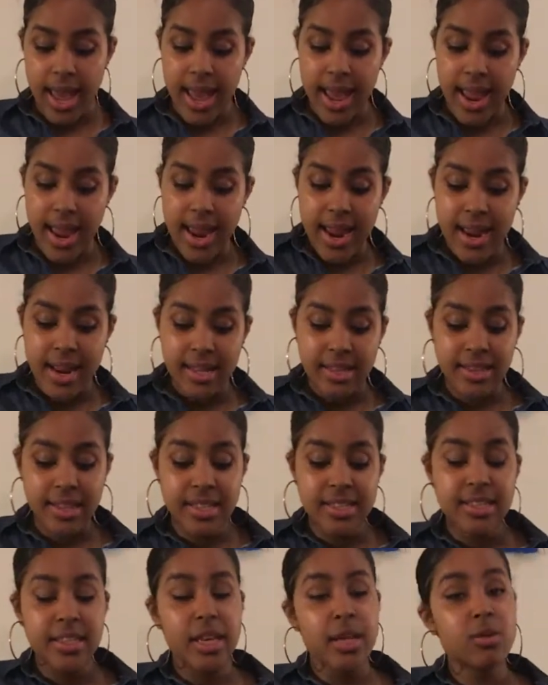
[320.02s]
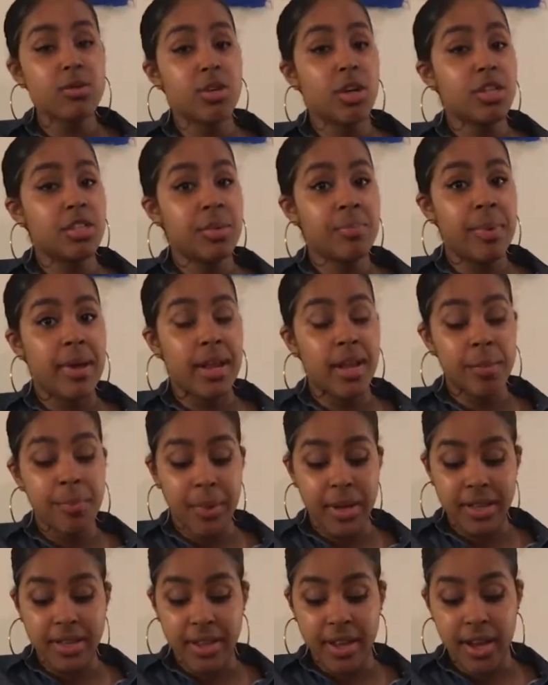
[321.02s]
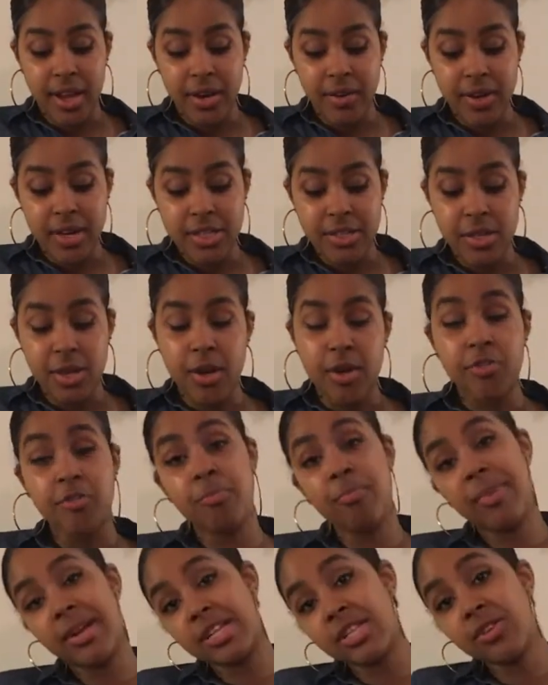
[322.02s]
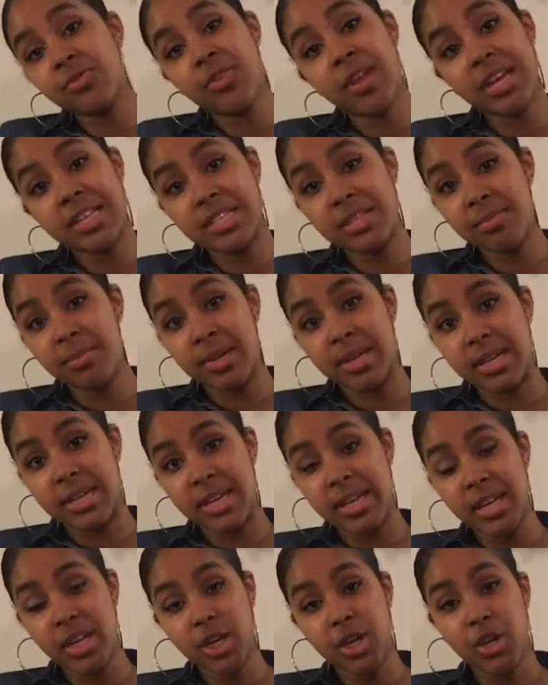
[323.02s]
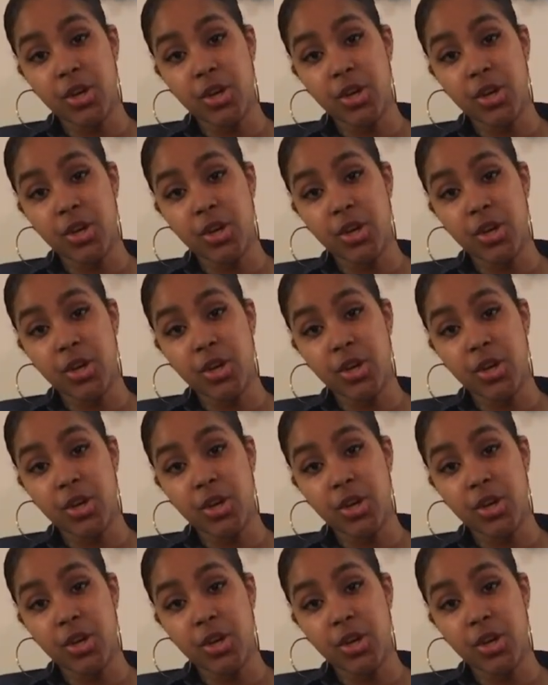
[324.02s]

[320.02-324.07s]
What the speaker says: And these skills are developed in the areas of mental flexibility,